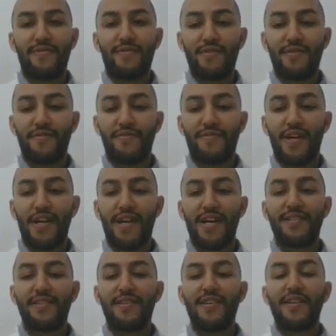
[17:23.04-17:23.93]

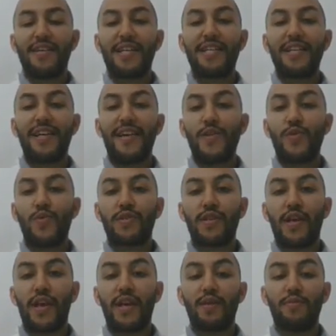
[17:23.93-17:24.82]
fortified, Genghis
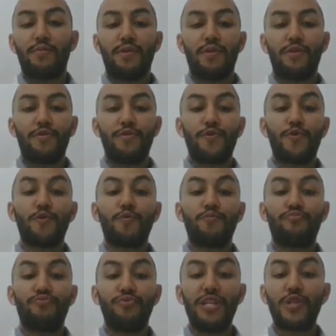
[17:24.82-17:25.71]
was able
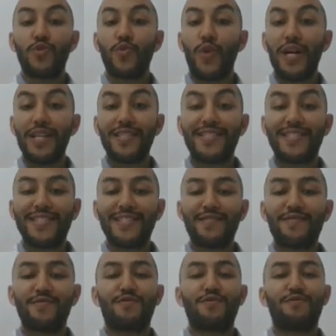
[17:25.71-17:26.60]
to breach what?
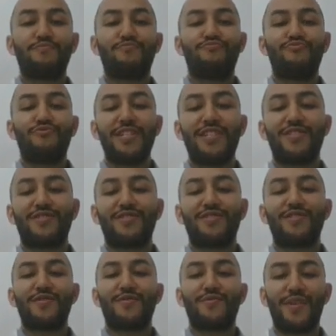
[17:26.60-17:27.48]
To
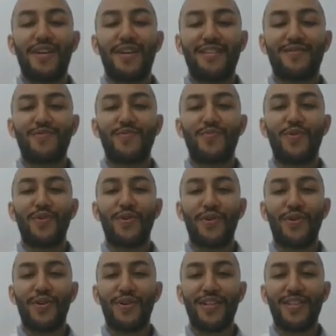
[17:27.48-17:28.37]
breach the Great
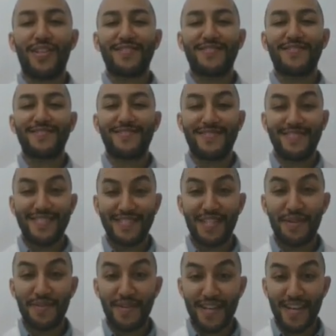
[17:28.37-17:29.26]
Wall.
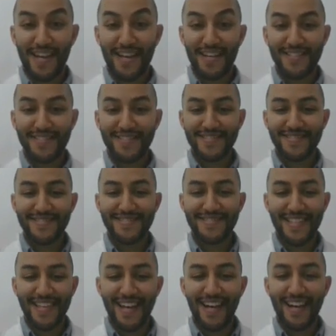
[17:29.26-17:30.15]
Is that okay?
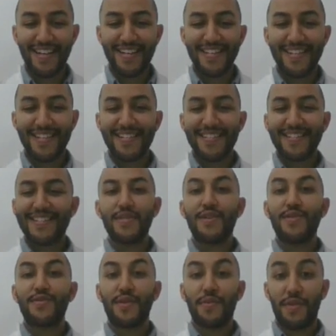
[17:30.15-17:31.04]
Yeah.
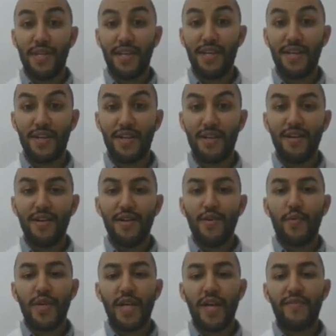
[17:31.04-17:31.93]
So
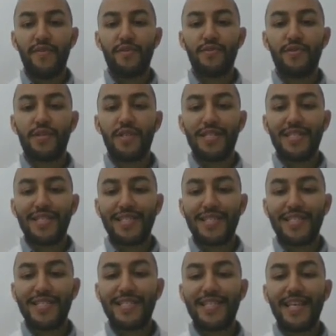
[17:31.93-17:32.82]
here we have used
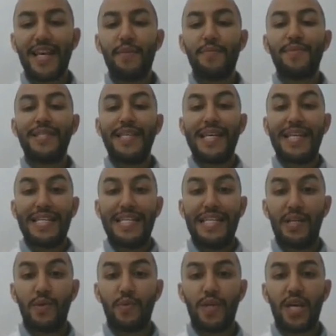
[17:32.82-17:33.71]
the same
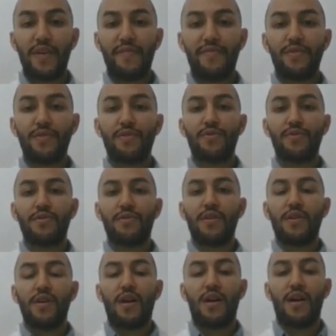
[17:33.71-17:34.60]
technique we have used
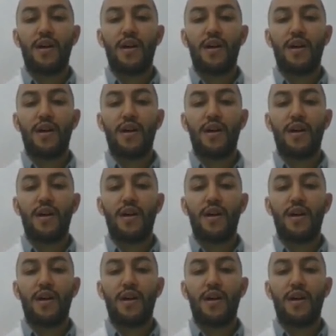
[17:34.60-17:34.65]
